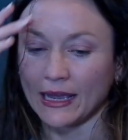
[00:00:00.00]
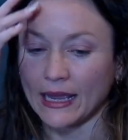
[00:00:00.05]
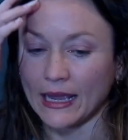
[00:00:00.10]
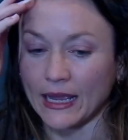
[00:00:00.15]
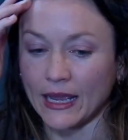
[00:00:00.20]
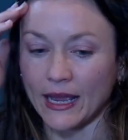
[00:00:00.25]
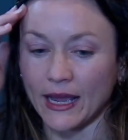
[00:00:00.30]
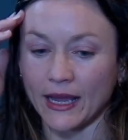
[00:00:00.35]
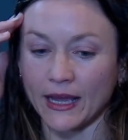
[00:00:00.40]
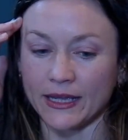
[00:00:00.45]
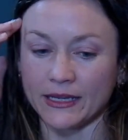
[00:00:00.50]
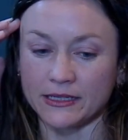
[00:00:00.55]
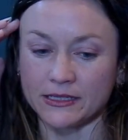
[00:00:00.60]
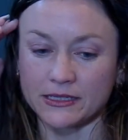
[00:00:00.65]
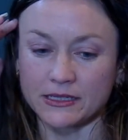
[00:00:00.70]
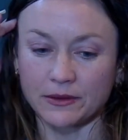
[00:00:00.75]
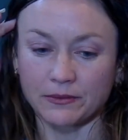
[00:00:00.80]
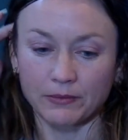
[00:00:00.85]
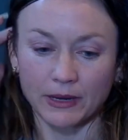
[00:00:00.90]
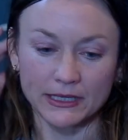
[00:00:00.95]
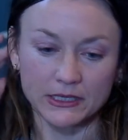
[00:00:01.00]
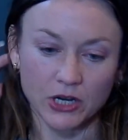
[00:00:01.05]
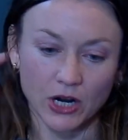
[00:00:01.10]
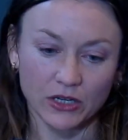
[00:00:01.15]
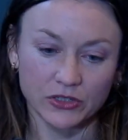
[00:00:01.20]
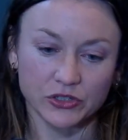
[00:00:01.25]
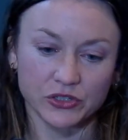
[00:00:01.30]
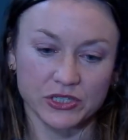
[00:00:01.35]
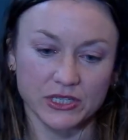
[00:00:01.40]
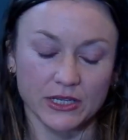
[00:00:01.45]
And my
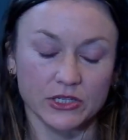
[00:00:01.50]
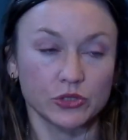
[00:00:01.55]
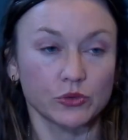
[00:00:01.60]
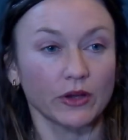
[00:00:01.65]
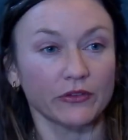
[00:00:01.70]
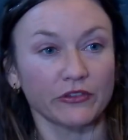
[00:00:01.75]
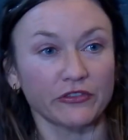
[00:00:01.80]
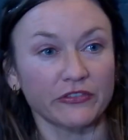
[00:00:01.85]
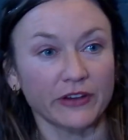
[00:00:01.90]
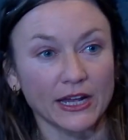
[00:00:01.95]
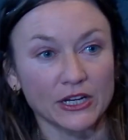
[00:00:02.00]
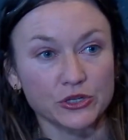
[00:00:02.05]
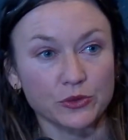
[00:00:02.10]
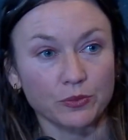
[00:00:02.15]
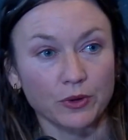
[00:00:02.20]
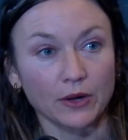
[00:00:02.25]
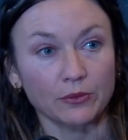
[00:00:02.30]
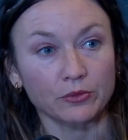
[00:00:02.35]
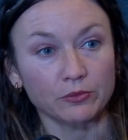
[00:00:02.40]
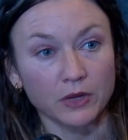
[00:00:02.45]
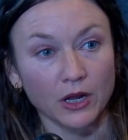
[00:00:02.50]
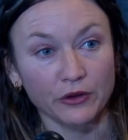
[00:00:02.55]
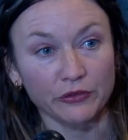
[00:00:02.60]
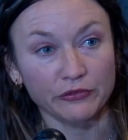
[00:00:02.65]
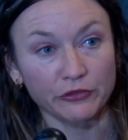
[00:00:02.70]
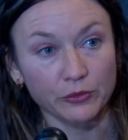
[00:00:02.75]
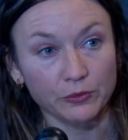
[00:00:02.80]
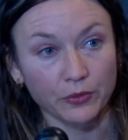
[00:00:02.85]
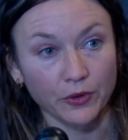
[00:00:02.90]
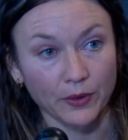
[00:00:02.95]
doctor says, you have a fascia problem, not a
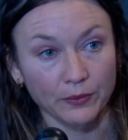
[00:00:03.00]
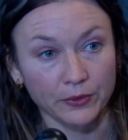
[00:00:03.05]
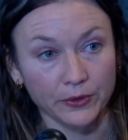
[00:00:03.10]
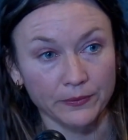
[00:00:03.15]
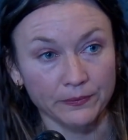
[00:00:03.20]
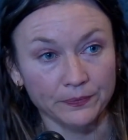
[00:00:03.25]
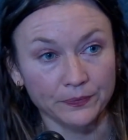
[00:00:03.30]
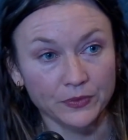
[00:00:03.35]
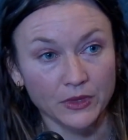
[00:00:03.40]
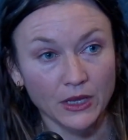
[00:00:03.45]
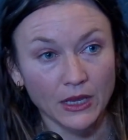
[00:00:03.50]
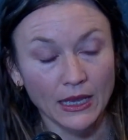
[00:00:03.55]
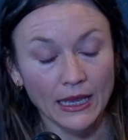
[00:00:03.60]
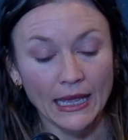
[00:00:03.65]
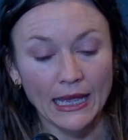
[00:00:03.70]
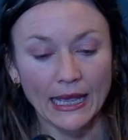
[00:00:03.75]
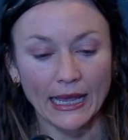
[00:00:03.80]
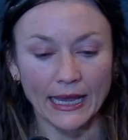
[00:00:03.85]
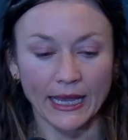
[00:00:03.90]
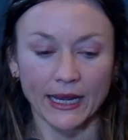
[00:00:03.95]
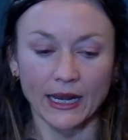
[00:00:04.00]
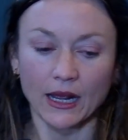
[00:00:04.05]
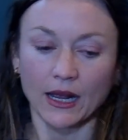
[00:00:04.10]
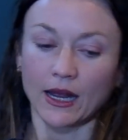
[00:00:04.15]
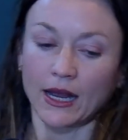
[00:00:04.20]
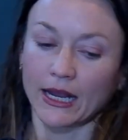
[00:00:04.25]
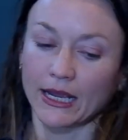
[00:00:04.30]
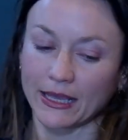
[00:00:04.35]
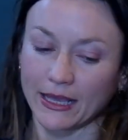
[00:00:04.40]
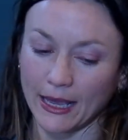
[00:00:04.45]
foot problem. And
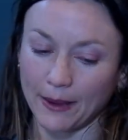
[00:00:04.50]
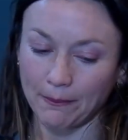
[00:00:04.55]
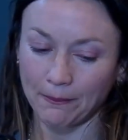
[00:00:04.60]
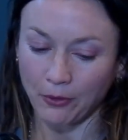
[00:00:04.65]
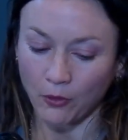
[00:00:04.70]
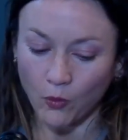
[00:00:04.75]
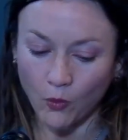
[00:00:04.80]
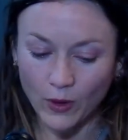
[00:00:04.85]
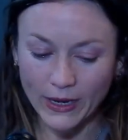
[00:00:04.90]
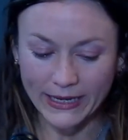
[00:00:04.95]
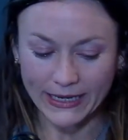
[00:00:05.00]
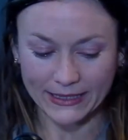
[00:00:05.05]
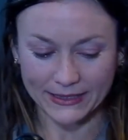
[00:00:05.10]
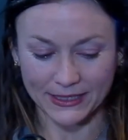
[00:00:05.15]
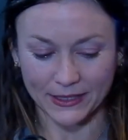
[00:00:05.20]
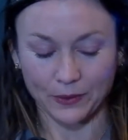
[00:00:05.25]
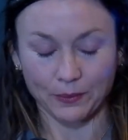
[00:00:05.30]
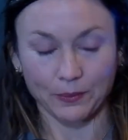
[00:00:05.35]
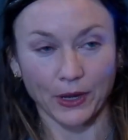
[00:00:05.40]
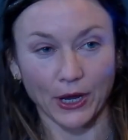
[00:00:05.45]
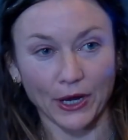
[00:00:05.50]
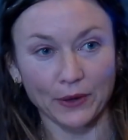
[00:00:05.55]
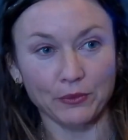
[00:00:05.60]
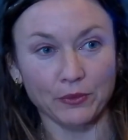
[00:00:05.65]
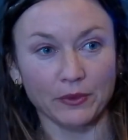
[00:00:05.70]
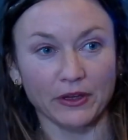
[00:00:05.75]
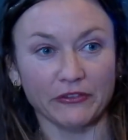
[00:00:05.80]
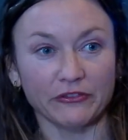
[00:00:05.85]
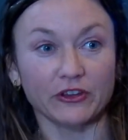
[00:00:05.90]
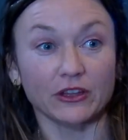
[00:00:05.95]
I kept pointing to the bottom of
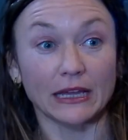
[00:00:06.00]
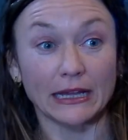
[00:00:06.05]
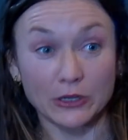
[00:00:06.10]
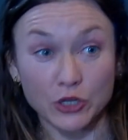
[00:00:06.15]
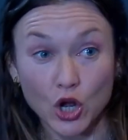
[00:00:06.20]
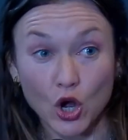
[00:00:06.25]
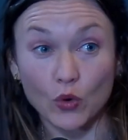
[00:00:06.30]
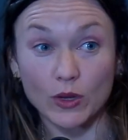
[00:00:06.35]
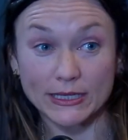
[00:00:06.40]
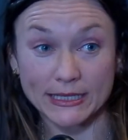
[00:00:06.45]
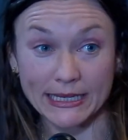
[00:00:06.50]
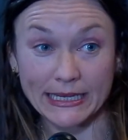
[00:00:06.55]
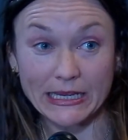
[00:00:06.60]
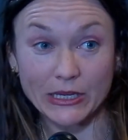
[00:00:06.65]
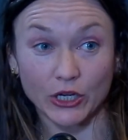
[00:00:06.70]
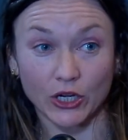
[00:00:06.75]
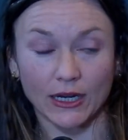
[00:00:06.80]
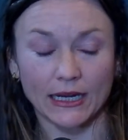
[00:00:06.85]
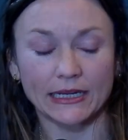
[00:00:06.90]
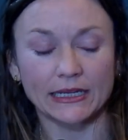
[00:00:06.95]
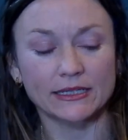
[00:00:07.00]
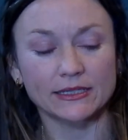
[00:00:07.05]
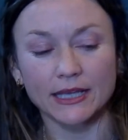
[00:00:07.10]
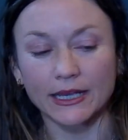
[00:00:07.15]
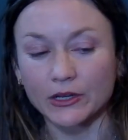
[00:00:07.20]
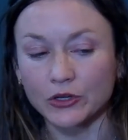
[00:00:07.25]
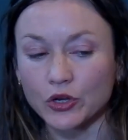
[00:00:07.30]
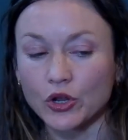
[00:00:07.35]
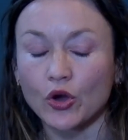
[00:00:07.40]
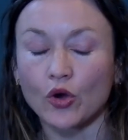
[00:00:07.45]
my foot like, no, it's here. And he's
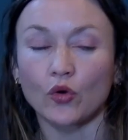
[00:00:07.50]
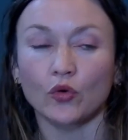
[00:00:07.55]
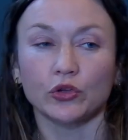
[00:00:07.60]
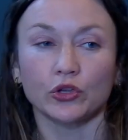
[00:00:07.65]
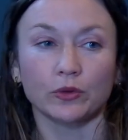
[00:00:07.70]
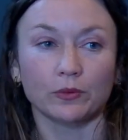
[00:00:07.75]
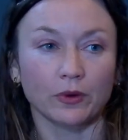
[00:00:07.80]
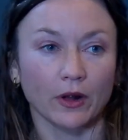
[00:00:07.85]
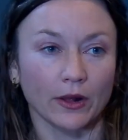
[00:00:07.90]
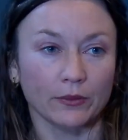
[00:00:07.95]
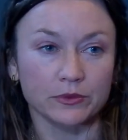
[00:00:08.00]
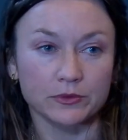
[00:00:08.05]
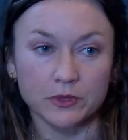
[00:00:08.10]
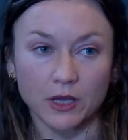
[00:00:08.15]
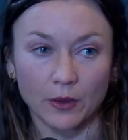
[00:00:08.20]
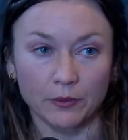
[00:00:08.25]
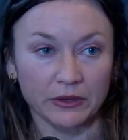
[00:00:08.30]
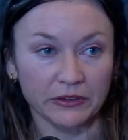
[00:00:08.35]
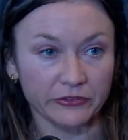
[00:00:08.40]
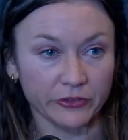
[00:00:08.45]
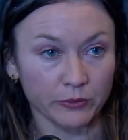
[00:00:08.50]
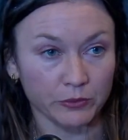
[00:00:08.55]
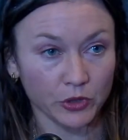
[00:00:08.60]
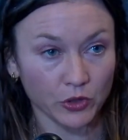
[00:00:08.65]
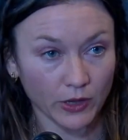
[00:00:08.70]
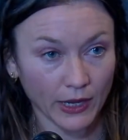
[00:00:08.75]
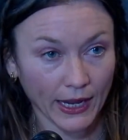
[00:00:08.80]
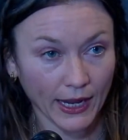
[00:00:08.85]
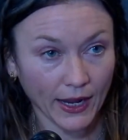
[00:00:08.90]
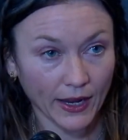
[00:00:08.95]
like, no, your problem's coming from your
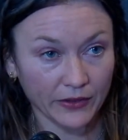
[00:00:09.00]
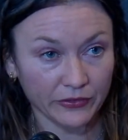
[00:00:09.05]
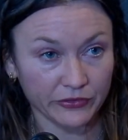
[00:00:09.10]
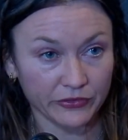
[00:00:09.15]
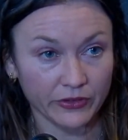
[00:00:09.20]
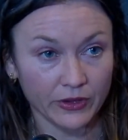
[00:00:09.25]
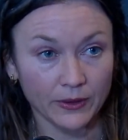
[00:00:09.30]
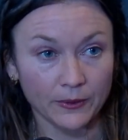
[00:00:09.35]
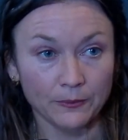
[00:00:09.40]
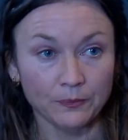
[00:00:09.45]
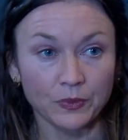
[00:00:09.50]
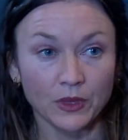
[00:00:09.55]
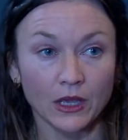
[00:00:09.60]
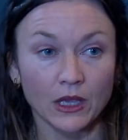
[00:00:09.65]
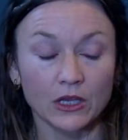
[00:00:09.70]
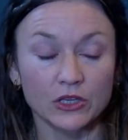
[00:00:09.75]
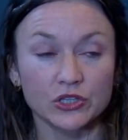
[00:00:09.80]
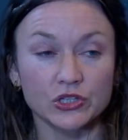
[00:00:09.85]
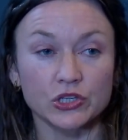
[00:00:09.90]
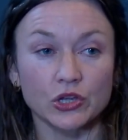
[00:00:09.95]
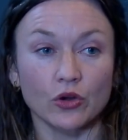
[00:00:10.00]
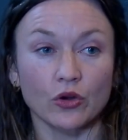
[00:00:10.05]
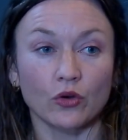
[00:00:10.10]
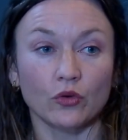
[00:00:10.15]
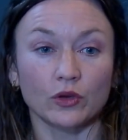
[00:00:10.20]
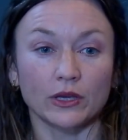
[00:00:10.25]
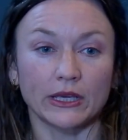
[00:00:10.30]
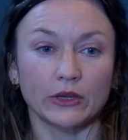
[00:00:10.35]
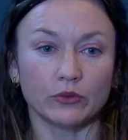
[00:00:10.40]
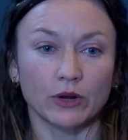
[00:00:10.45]
calf. So
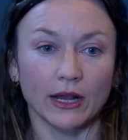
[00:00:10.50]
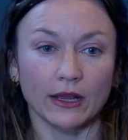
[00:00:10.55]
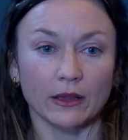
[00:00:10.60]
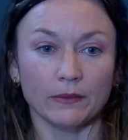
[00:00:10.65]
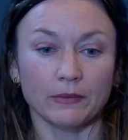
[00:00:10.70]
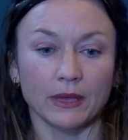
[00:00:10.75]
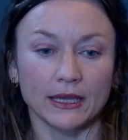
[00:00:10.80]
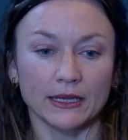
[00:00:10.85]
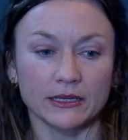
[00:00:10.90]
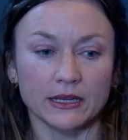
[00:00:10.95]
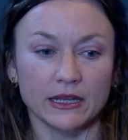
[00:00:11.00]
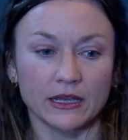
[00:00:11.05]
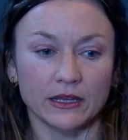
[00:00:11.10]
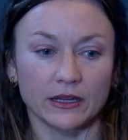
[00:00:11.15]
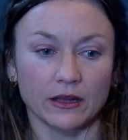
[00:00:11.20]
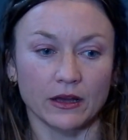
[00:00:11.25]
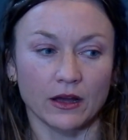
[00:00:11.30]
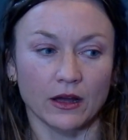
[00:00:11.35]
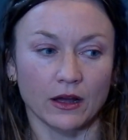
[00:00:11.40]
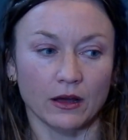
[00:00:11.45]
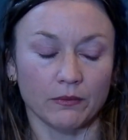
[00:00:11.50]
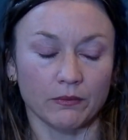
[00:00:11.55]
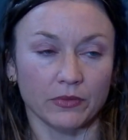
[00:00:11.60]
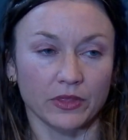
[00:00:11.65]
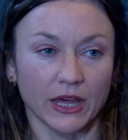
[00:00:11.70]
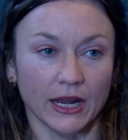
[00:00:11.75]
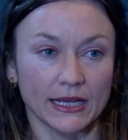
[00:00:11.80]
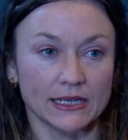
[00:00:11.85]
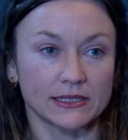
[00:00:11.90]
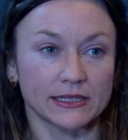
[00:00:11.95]
he recommended
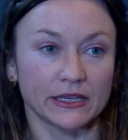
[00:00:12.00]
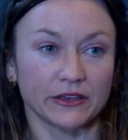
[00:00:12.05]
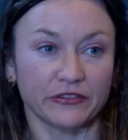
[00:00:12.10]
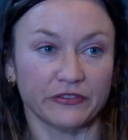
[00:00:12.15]
that I see a